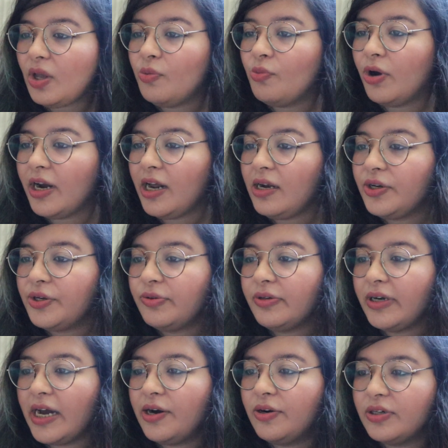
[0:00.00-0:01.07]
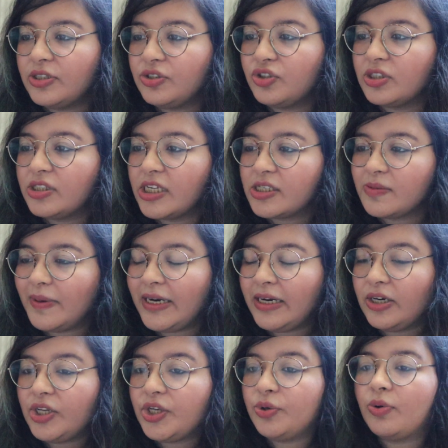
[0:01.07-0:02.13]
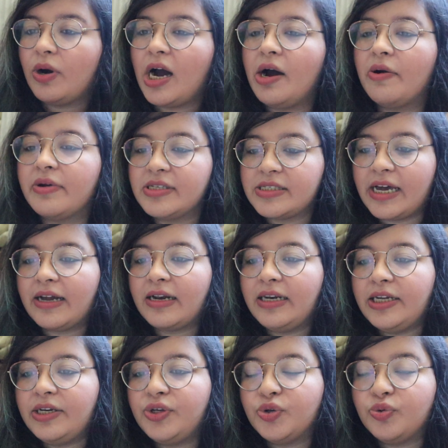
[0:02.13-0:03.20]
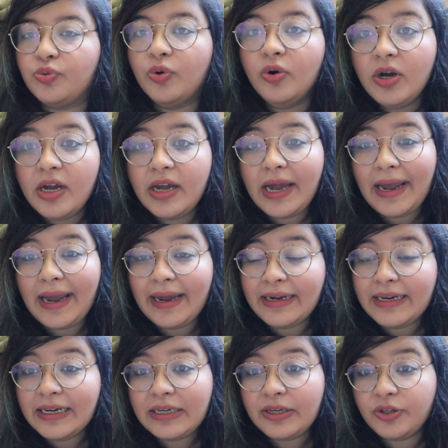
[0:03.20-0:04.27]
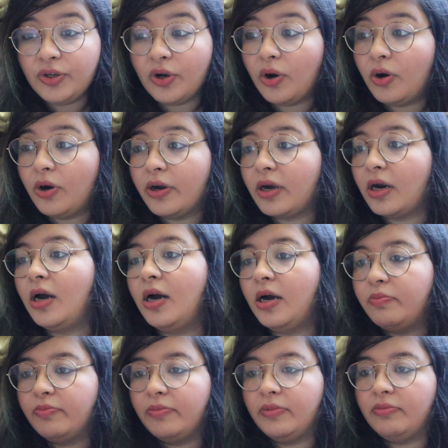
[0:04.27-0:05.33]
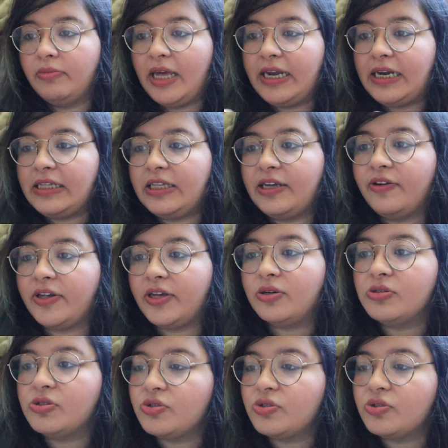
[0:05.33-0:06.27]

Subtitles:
What I'll do now is just explain to you how exactly to edit your anything here.